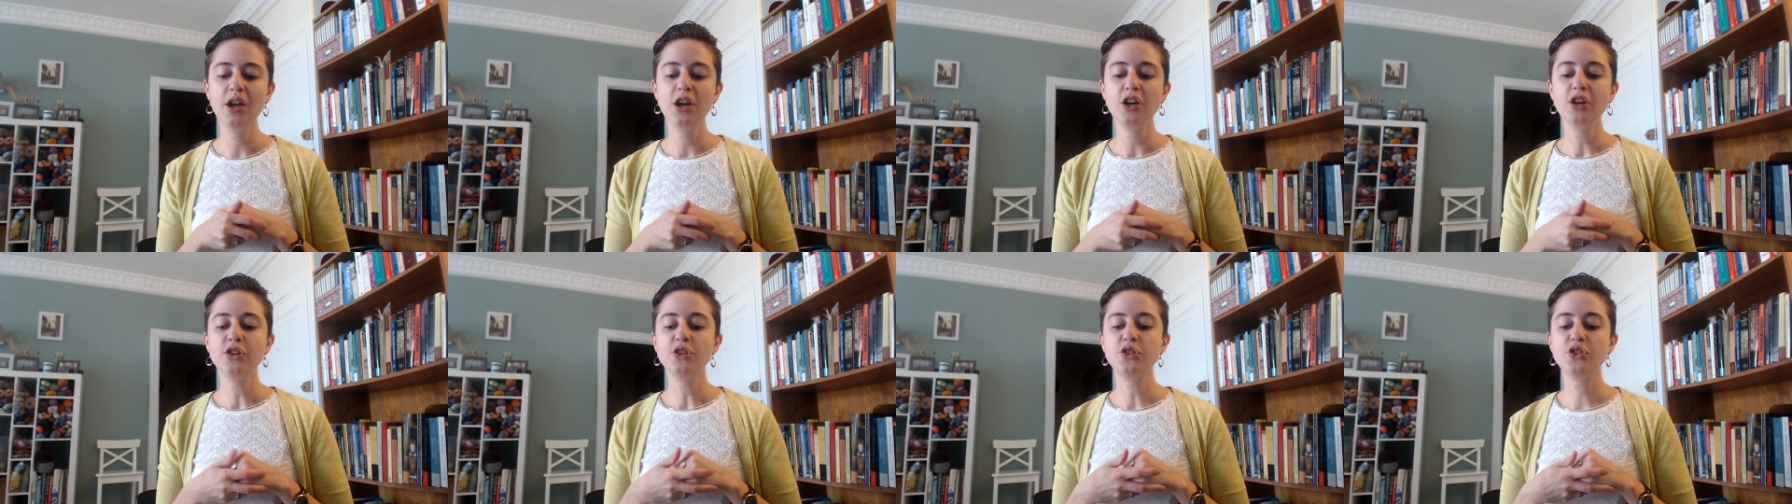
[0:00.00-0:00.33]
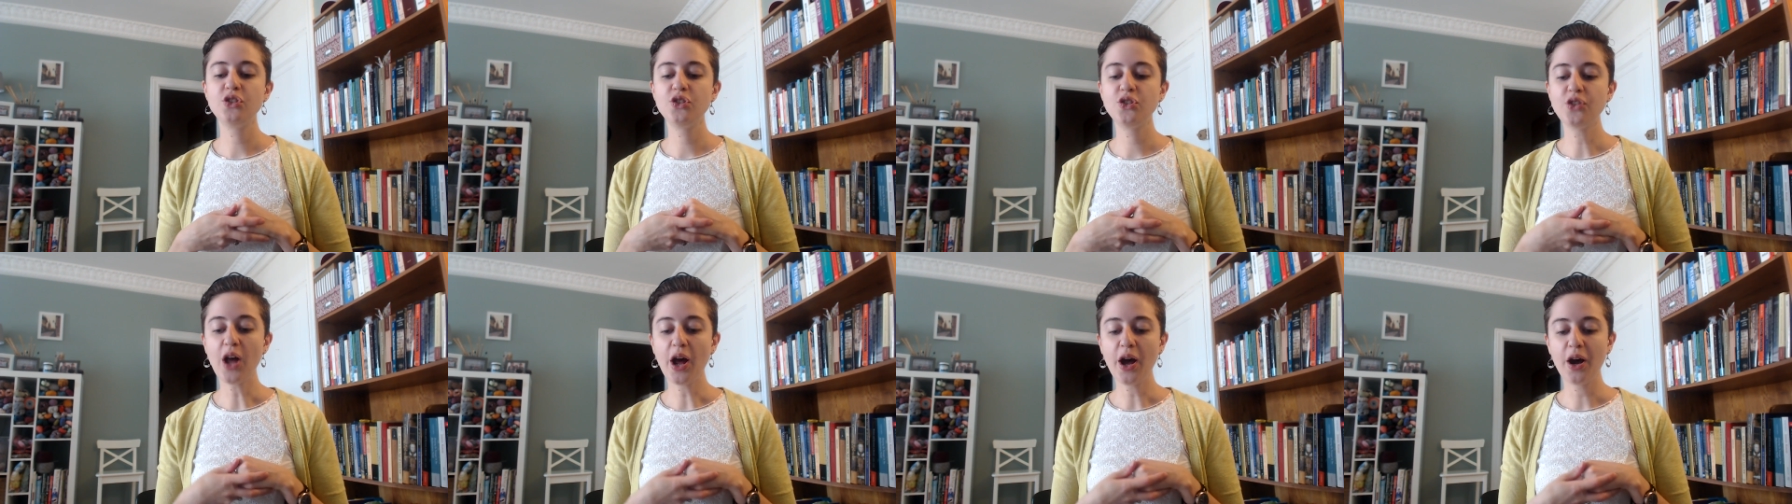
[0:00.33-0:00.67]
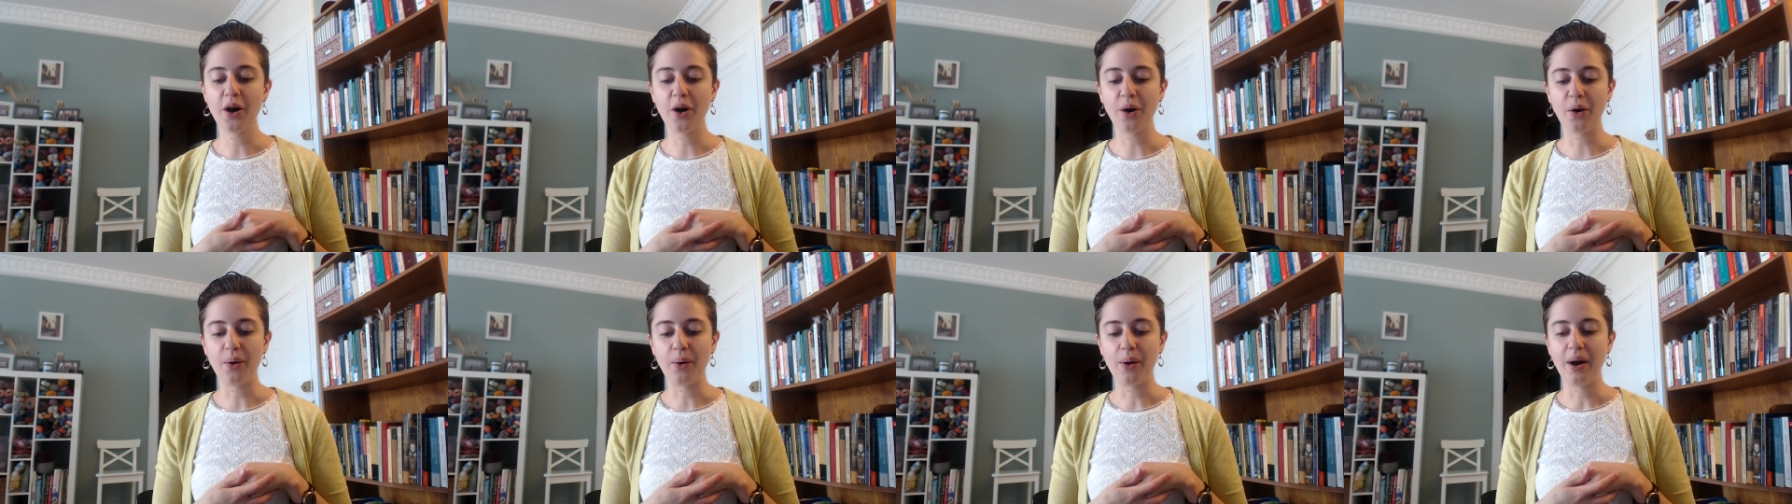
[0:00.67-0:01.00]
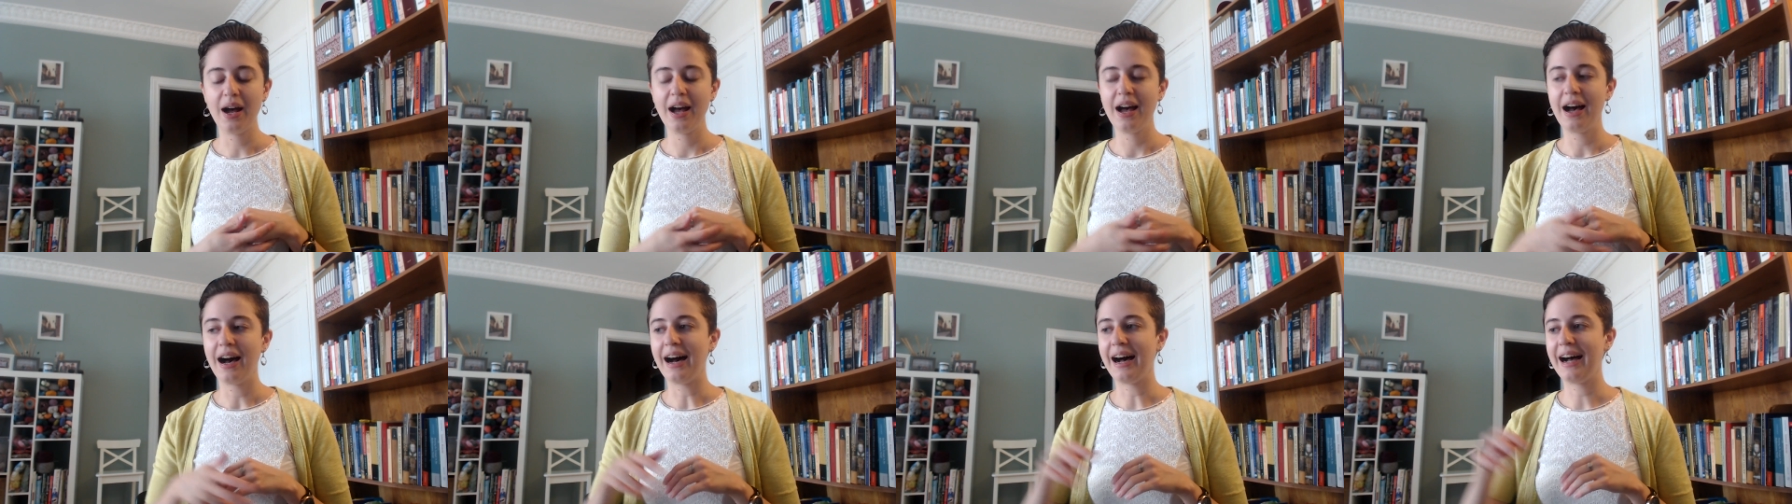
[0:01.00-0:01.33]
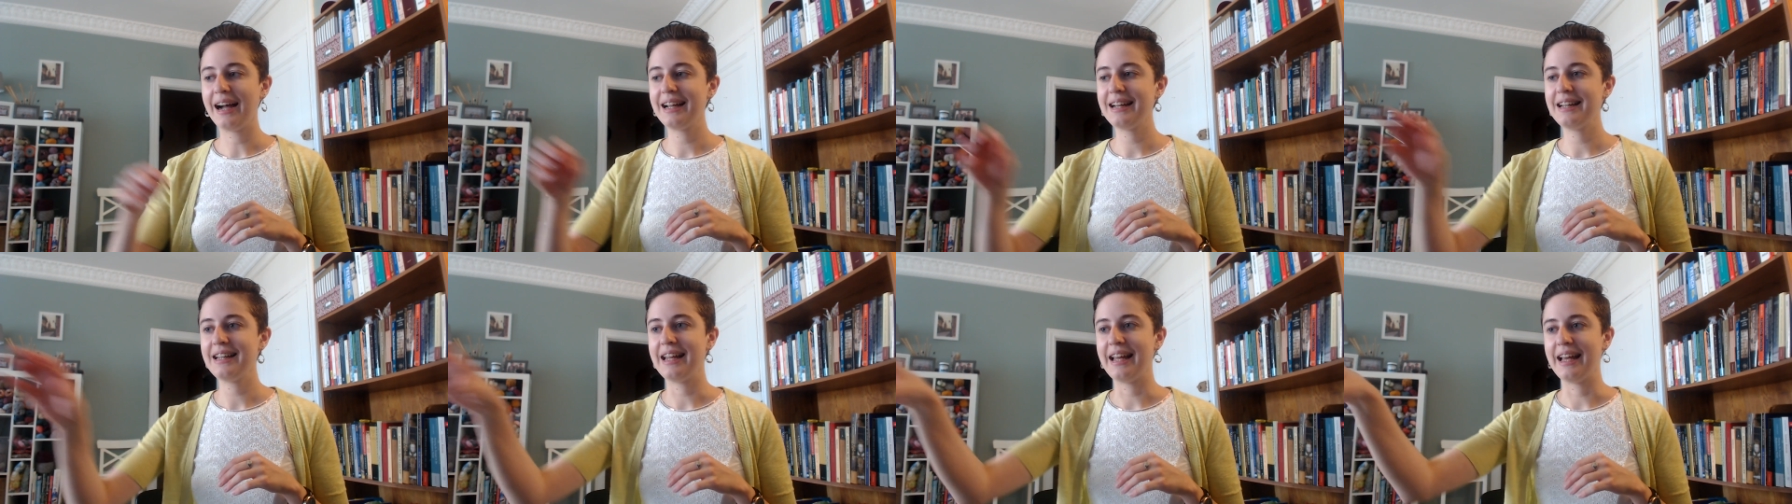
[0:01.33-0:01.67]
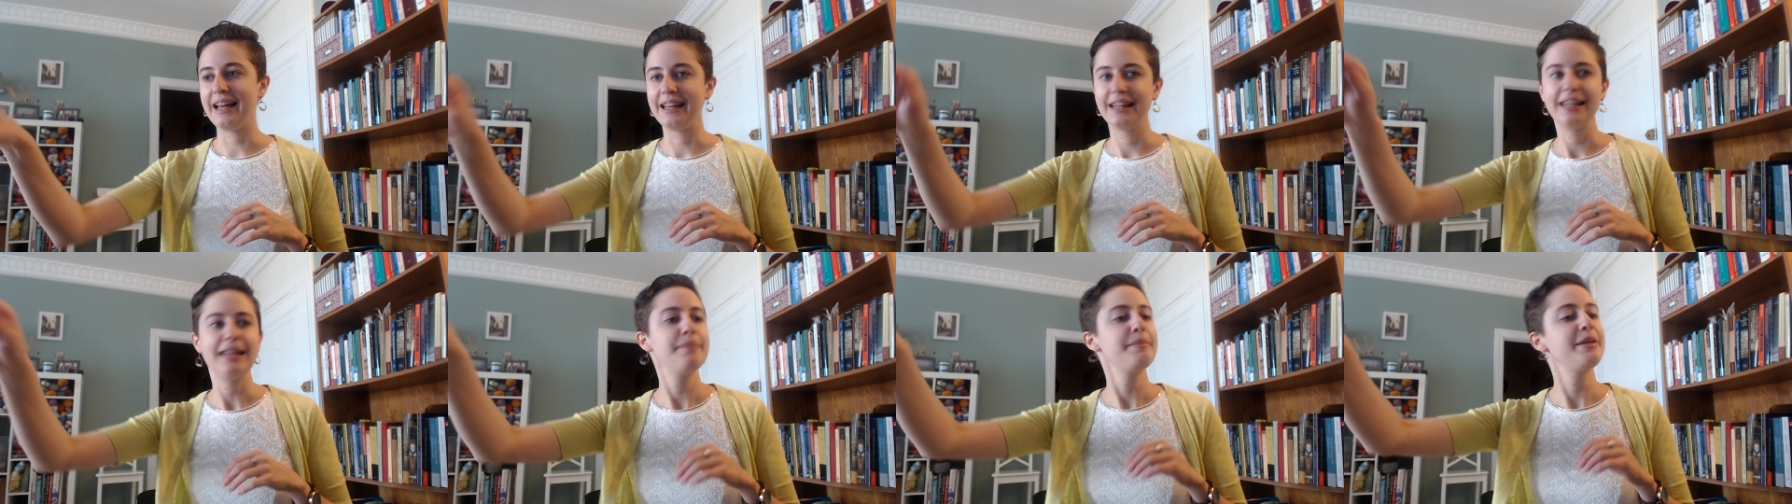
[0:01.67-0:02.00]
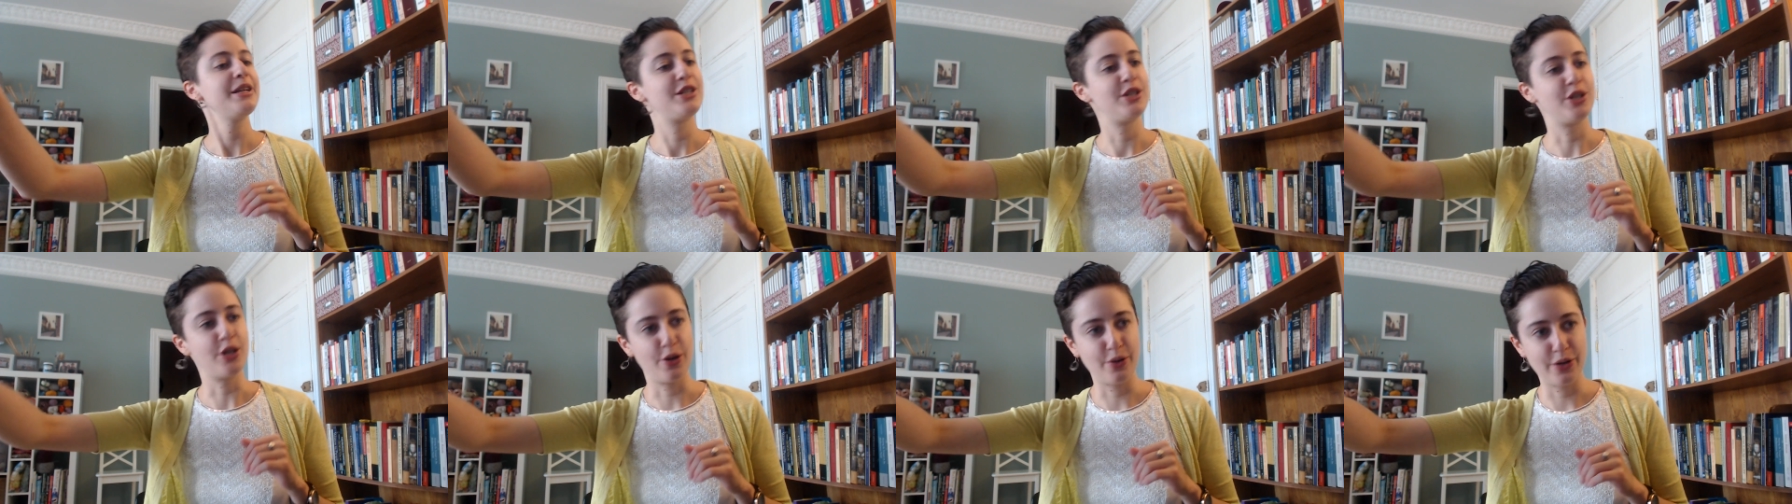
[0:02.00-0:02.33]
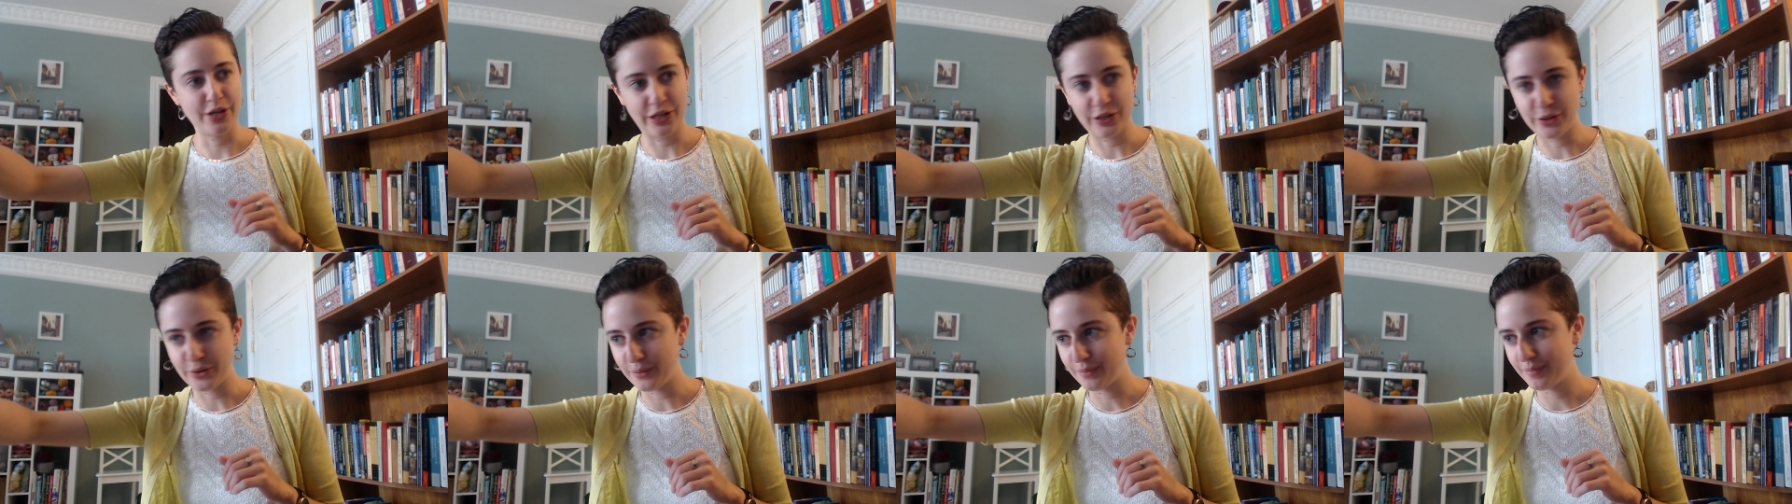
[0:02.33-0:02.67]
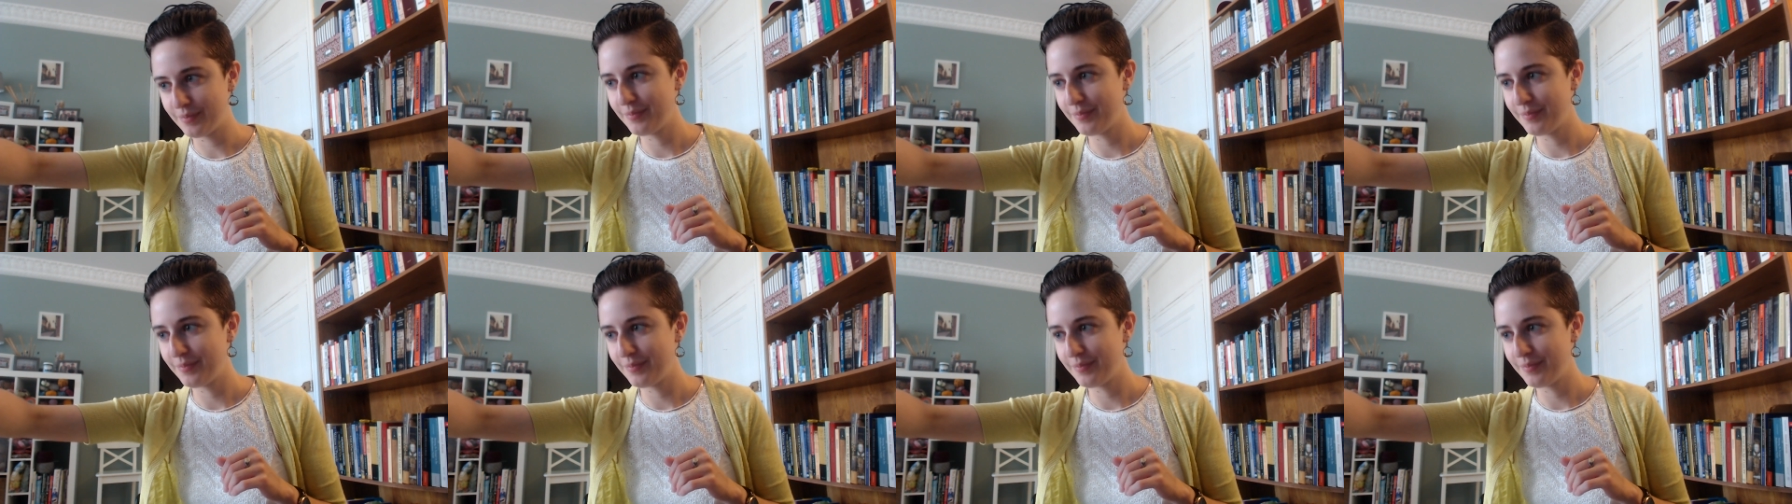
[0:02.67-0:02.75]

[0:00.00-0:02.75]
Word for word: So I knit, let me show you.